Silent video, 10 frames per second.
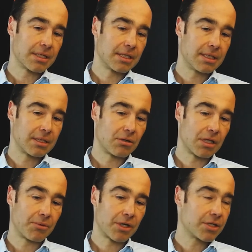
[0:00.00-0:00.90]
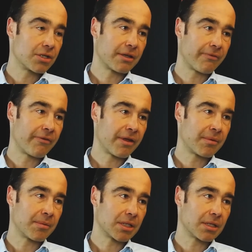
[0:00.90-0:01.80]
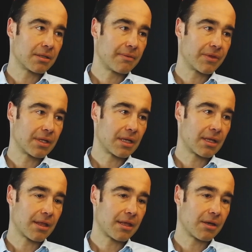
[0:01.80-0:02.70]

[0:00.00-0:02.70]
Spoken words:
This needs the collaboration of everybody. And I